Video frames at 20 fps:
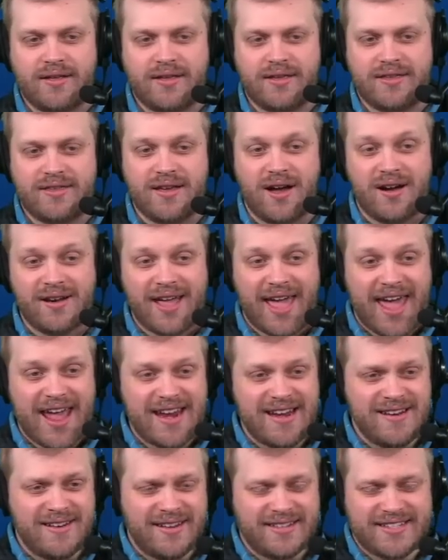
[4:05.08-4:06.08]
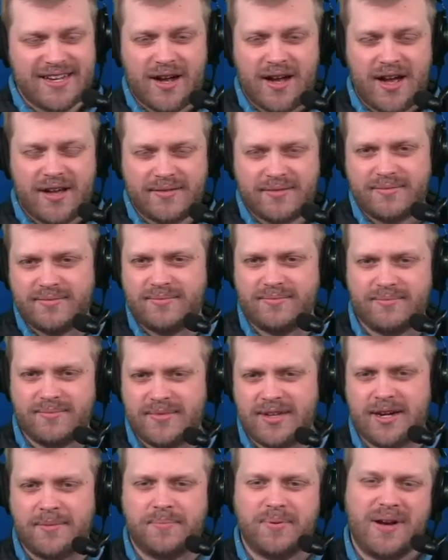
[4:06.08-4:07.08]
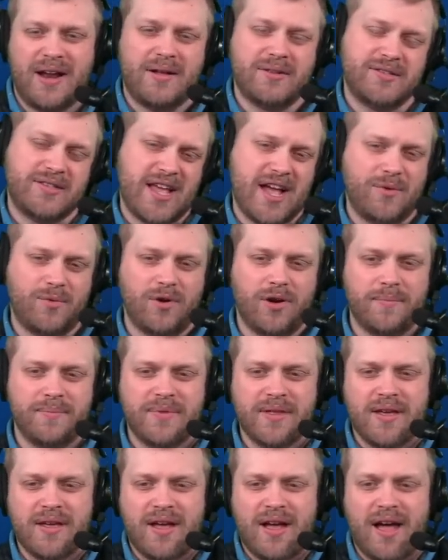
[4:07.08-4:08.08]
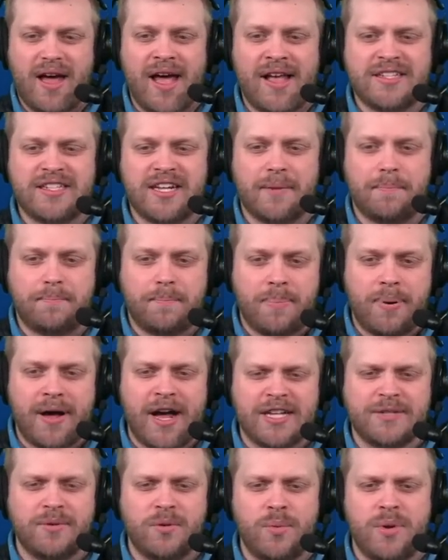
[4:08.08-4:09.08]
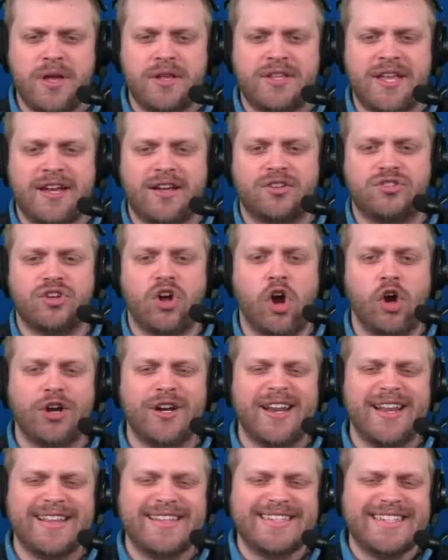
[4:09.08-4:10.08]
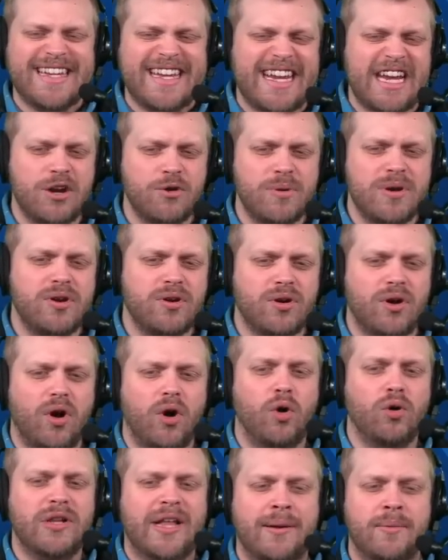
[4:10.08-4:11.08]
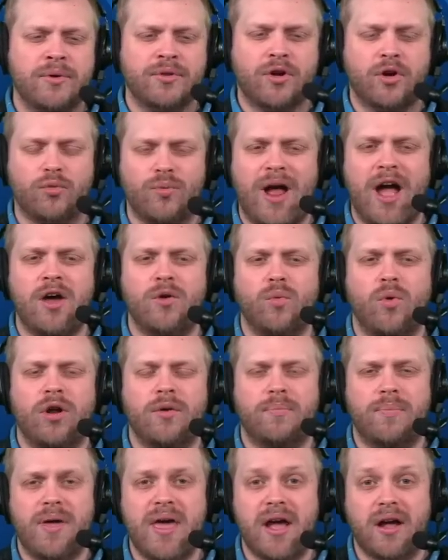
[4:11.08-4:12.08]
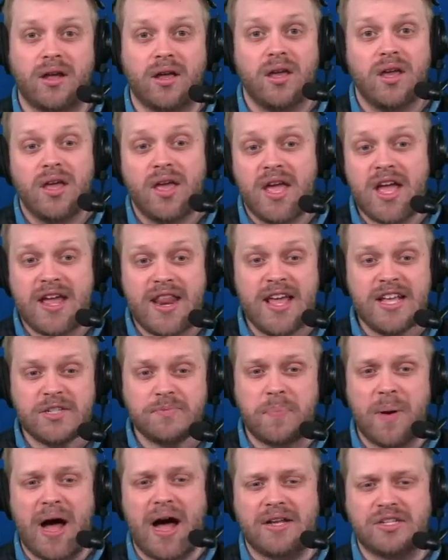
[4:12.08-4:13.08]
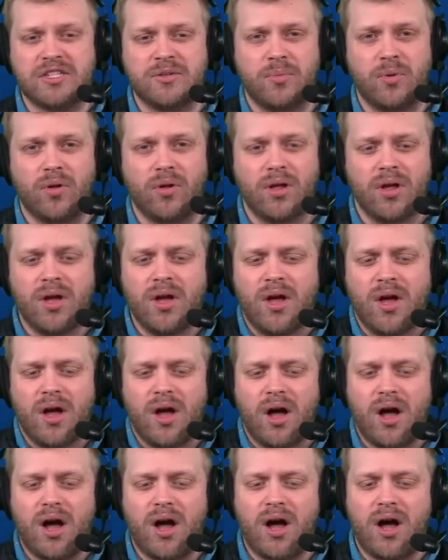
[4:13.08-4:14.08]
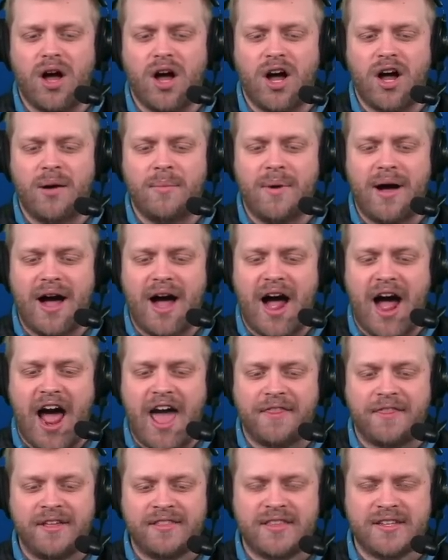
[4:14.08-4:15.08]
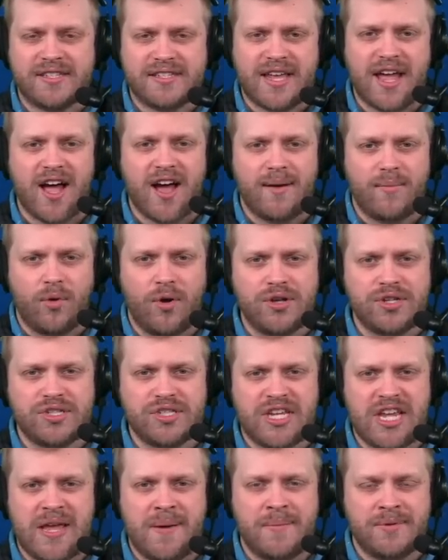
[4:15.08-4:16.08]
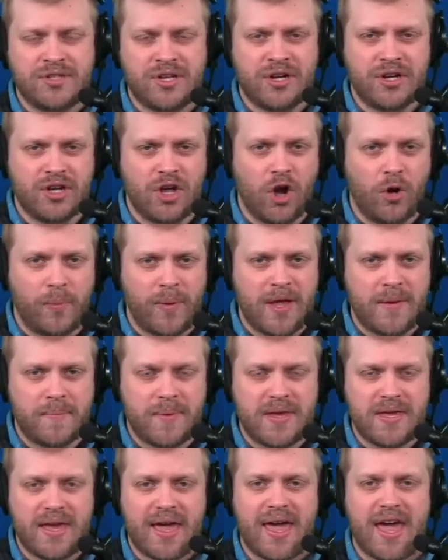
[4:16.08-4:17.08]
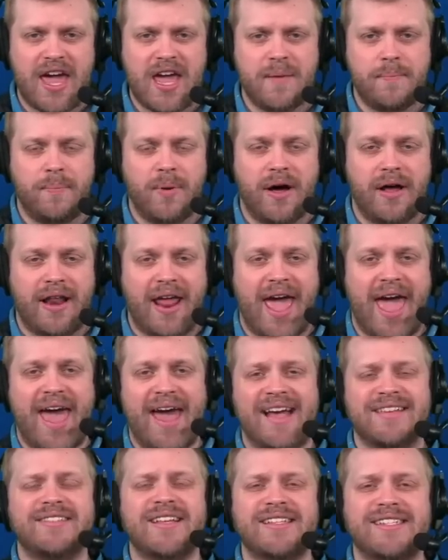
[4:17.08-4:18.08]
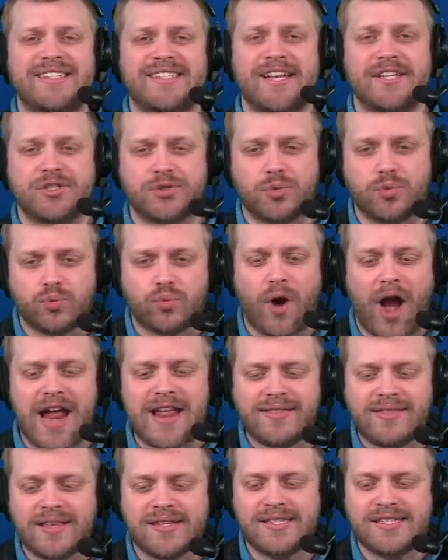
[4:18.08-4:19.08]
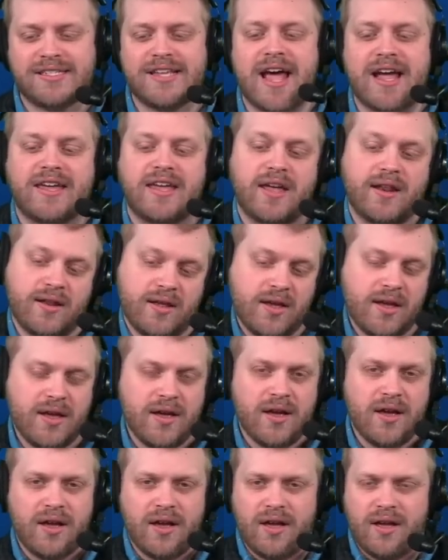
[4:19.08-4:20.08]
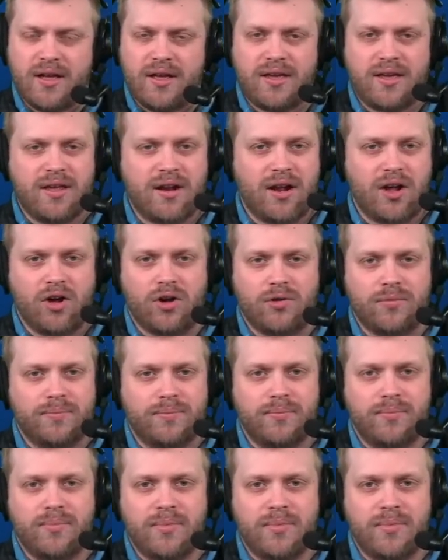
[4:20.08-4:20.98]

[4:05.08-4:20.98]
Young Aiden. That's how I'm gonna pronounce that one. Is it a possibility we take a target interior O line with our round one pick? It is possible. Um, I think this Cowboys team is going to go BPA, but as it sits right this second, you know,